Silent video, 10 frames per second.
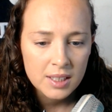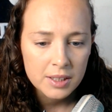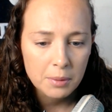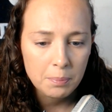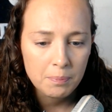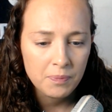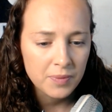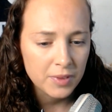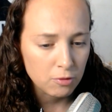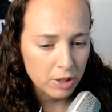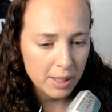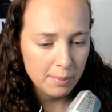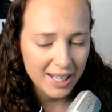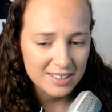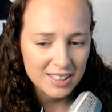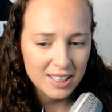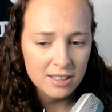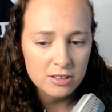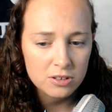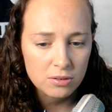The running back is
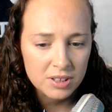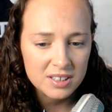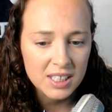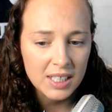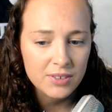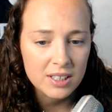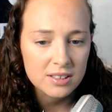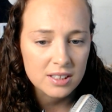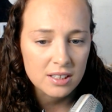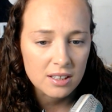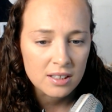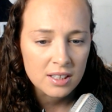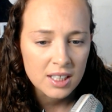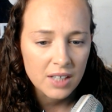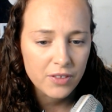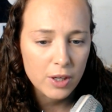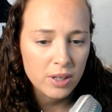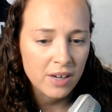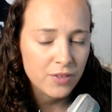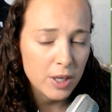here, so this safety is here.
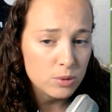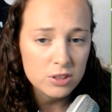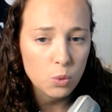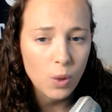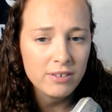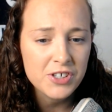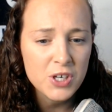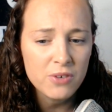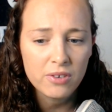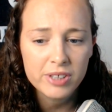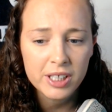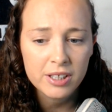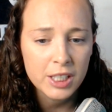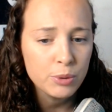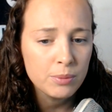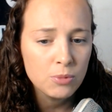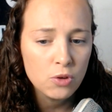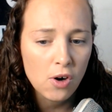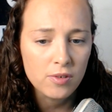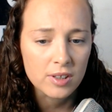If there was a wide receiver over here, he would move
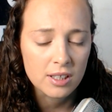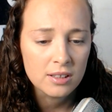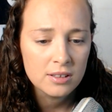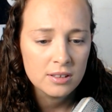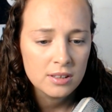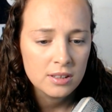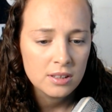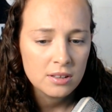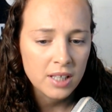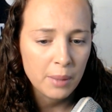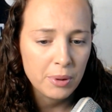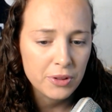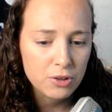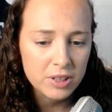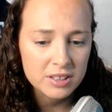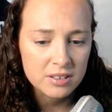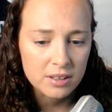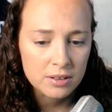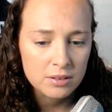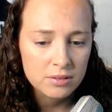over. Okay, but there is
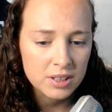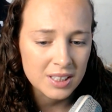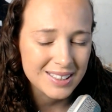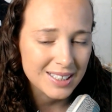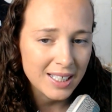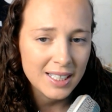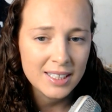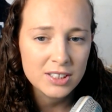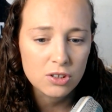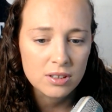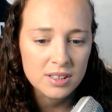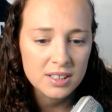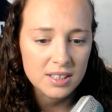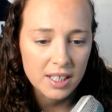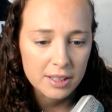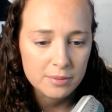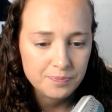none. The tight ends are on this side.